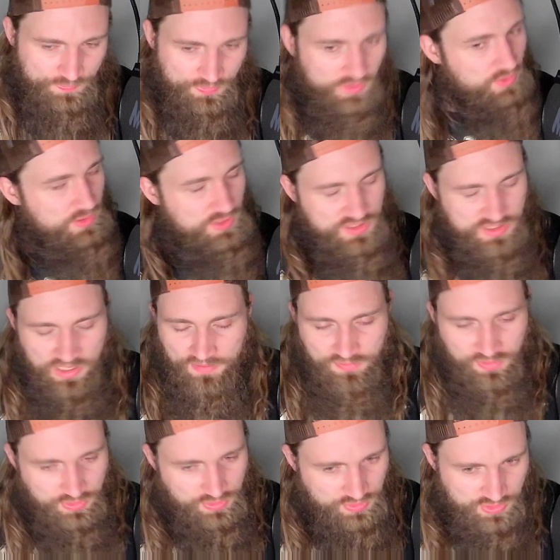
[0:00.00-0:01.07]
He's going to have
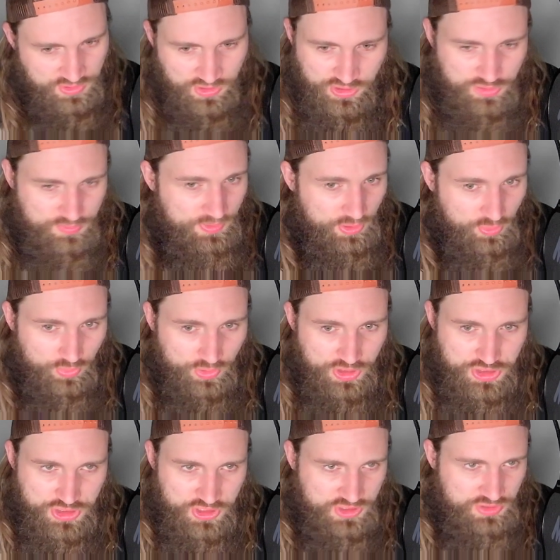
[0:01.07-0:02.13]
such a big reach.
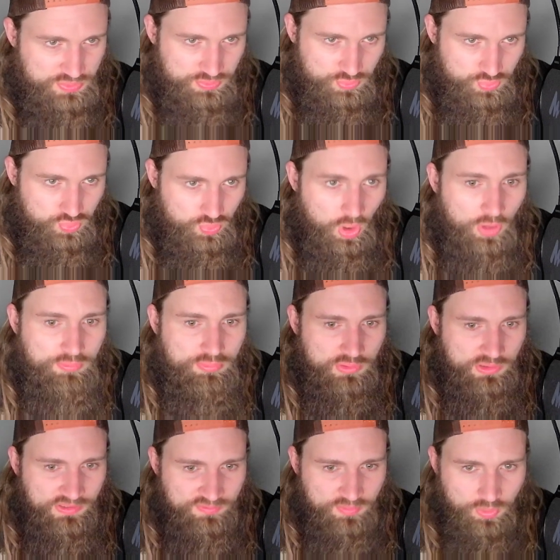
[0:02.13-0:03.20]
It's
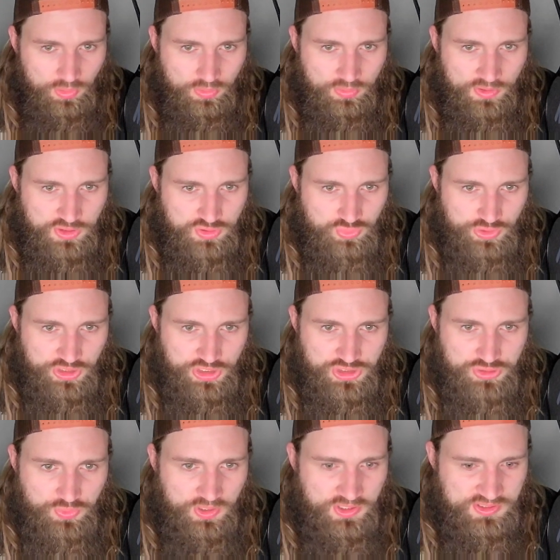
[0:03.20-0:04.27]
unbelievable, his reach,
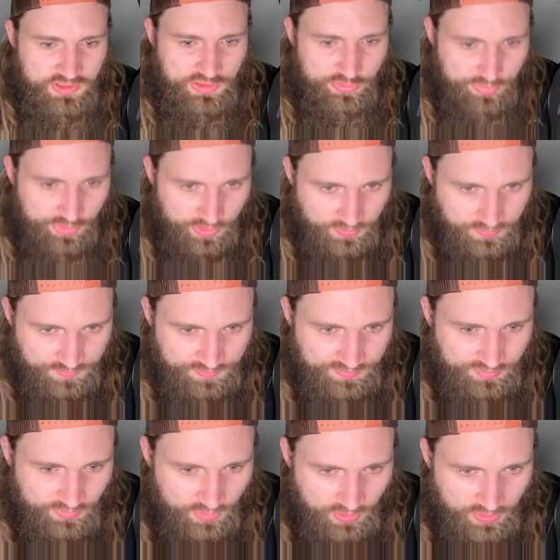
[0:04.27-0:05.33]
what it's going to be.
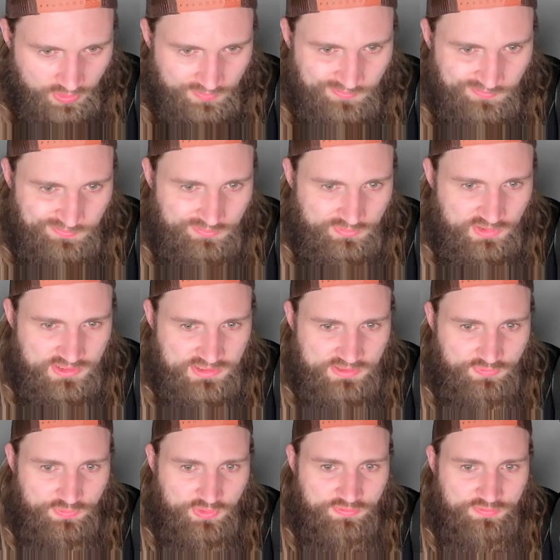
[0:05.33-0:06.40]
Let's see if
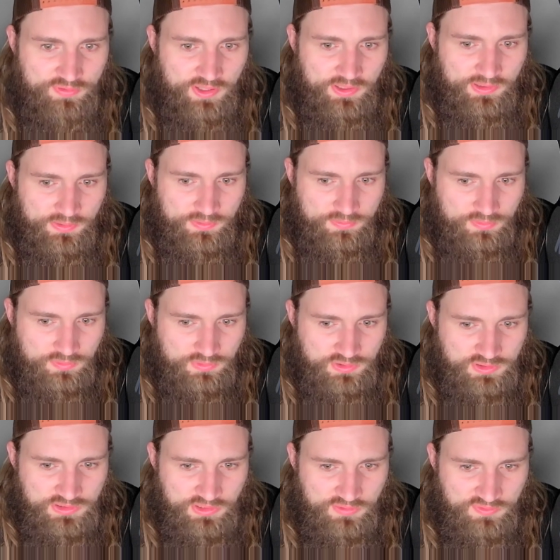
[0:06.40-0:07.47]
we can find it,
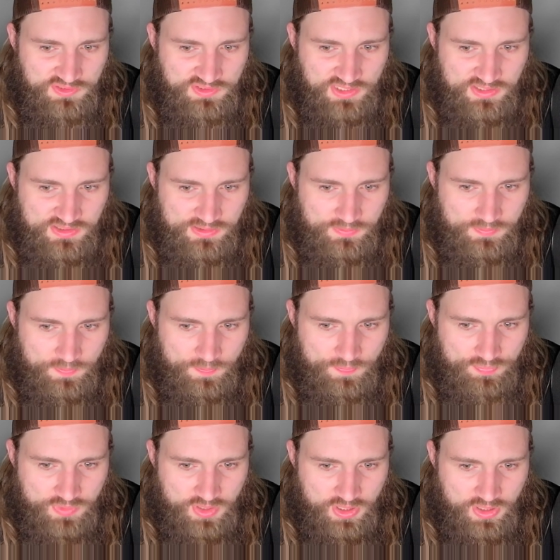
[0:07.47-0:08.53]
see if it says it.
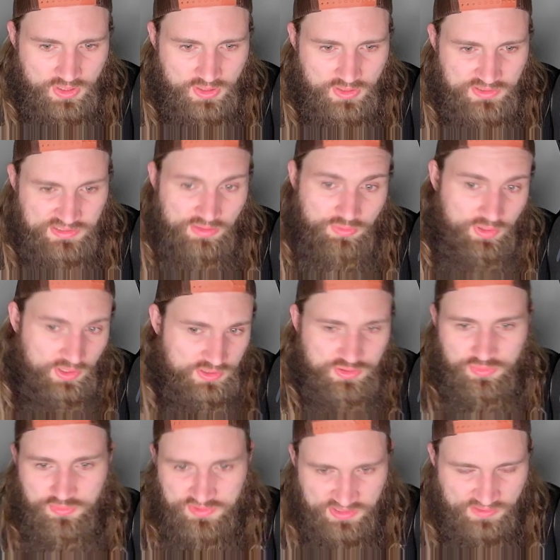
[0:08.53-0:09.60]
So
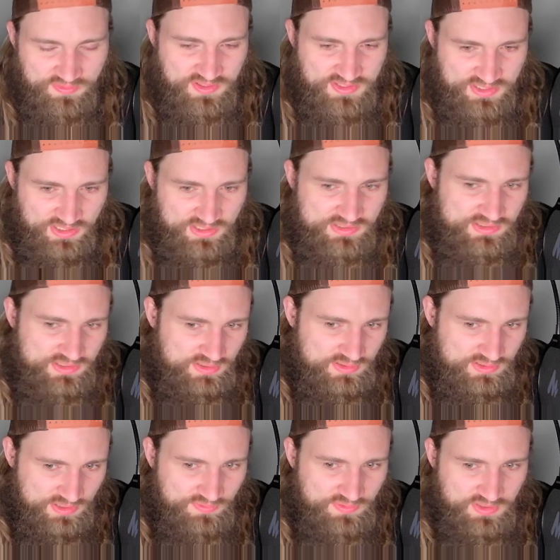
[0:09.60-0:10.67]
76.
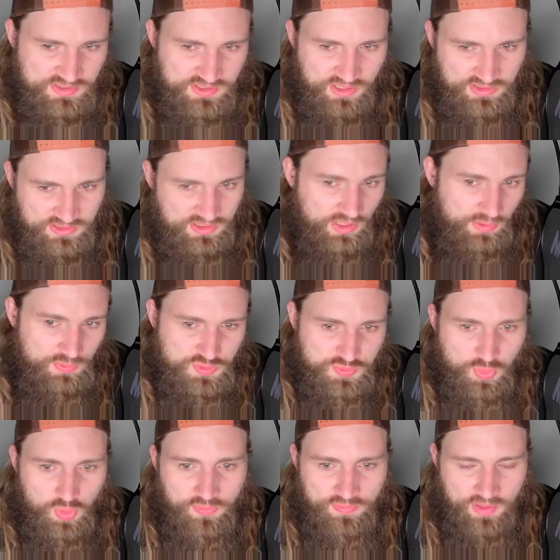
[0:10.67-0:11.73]
I thought it was
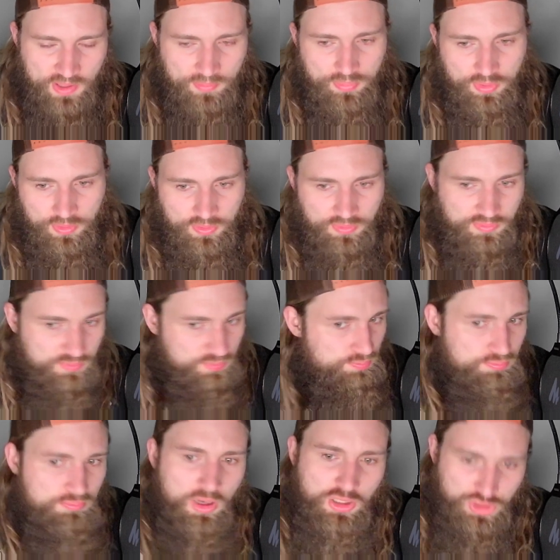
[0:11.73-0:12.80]
more than that, but
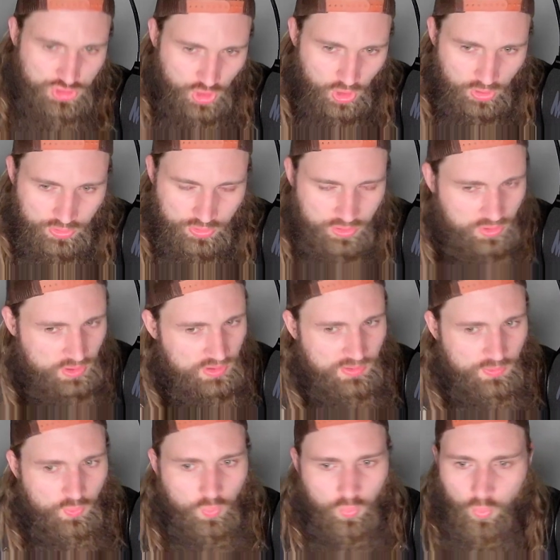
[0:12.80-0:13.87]
much taller,
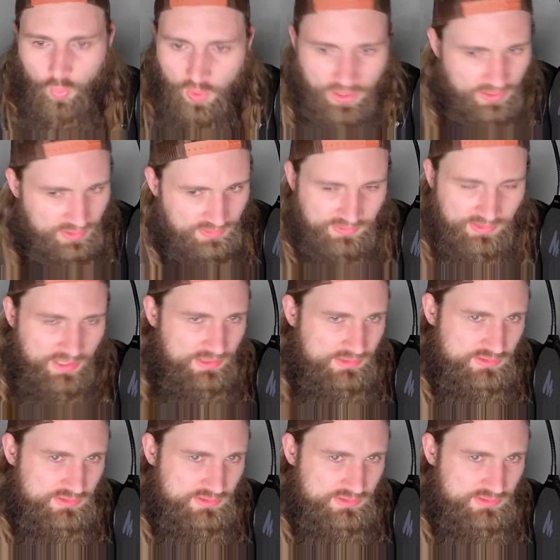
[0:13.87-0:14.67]
way less